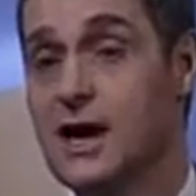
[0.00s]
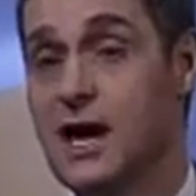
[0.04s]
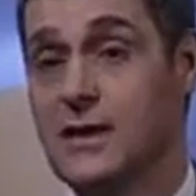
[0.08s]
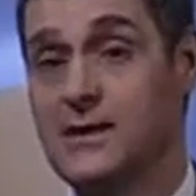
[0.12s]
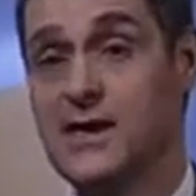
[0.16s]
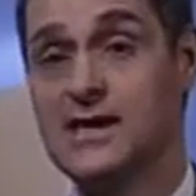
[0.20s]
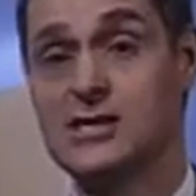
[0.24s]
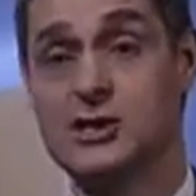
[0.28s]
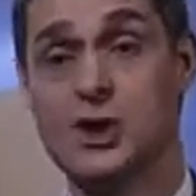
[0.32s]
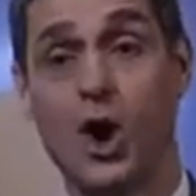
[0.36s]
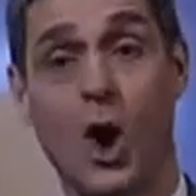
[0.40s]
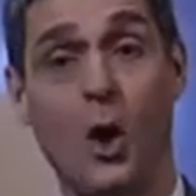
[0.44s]

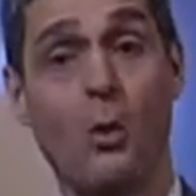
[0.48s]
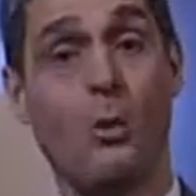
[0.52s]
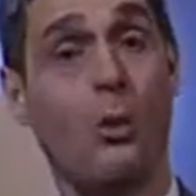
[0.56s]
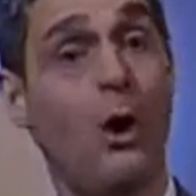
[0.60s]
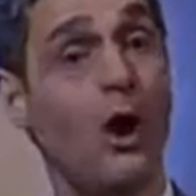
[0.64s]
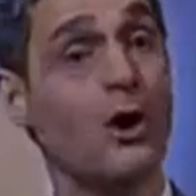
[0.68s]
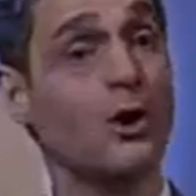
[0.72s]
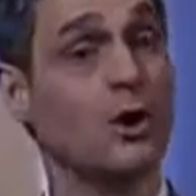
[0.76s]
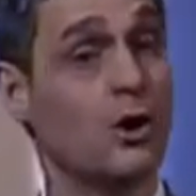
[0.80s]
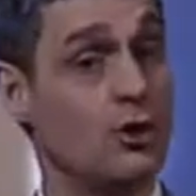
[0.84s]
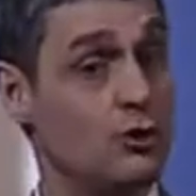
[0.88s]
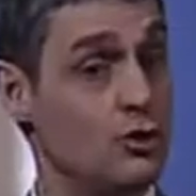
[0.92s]
There's not
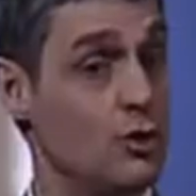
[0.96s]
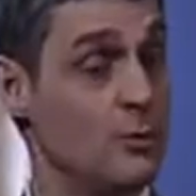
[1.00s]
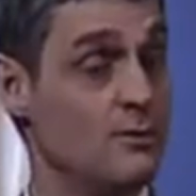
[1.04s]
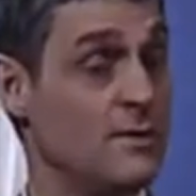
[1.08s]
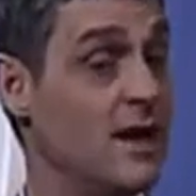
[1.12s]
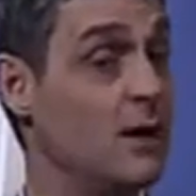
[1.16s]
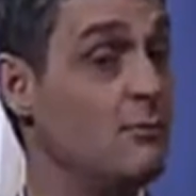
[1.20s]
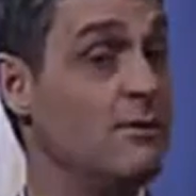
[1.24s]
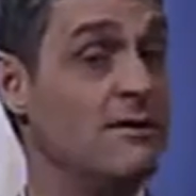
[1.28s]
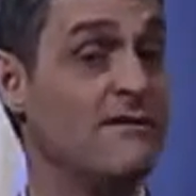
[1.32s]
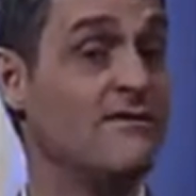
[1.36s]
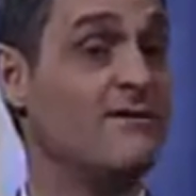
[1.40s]
one group
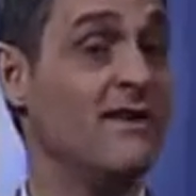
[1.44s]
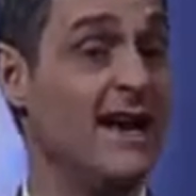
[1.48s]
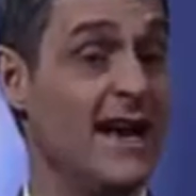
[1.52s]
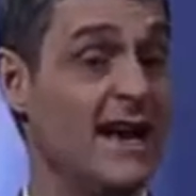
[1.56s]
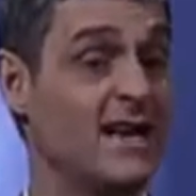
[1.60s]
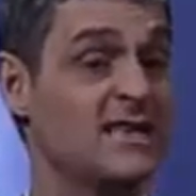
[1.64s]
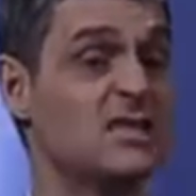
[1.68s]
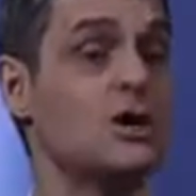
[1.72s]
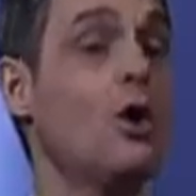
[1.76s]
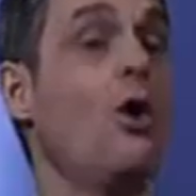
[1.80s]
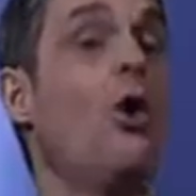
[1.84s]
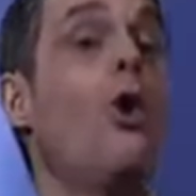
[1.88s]
that
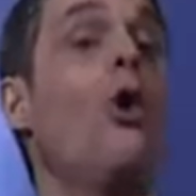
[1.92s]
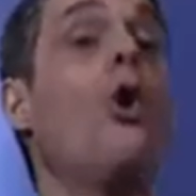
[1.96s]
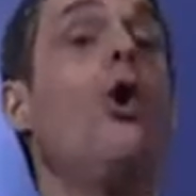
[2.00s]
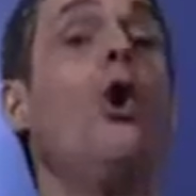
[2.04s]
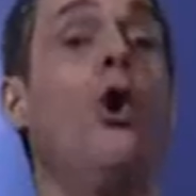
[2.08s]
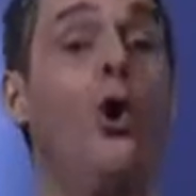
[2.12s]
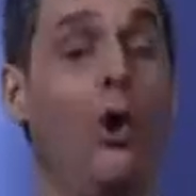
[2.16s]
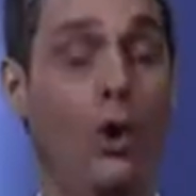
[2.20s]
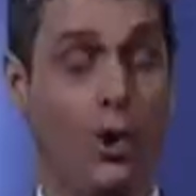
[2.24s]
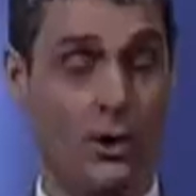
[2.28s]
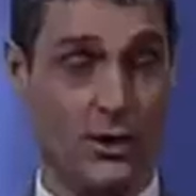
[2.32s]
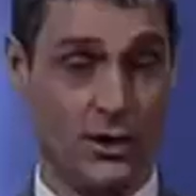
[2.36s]
reflects
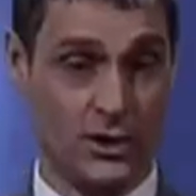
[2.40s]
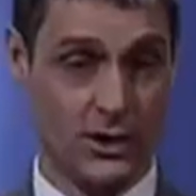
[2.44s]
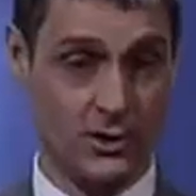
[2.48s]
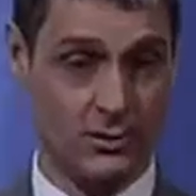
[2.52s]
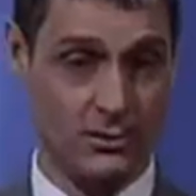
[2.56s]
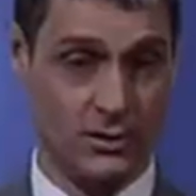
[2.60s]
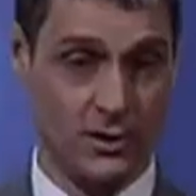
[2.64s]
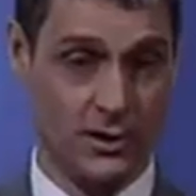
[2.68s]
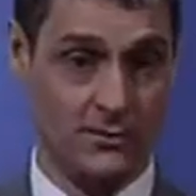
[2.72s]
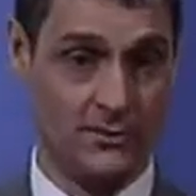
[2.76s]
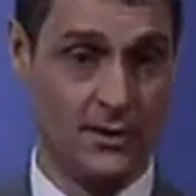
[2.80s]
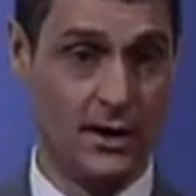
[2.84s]
all the
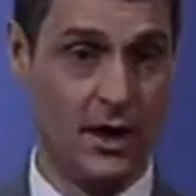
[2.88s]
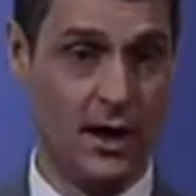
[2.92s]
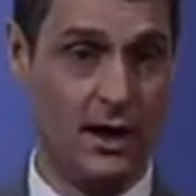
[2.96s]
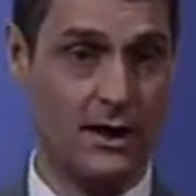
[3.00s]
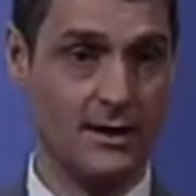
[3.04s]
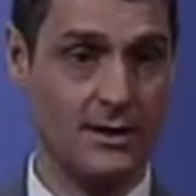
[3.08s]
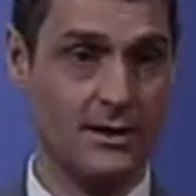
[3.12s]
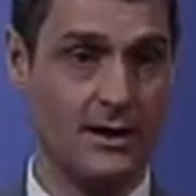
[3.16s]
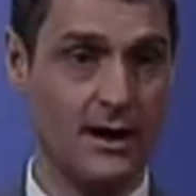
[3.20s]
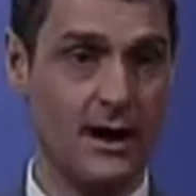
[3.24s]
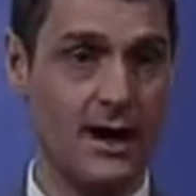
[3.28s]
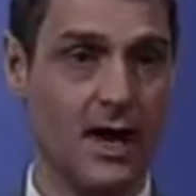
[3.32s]
truth of
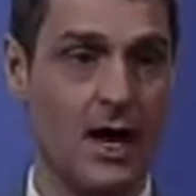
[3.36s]
God.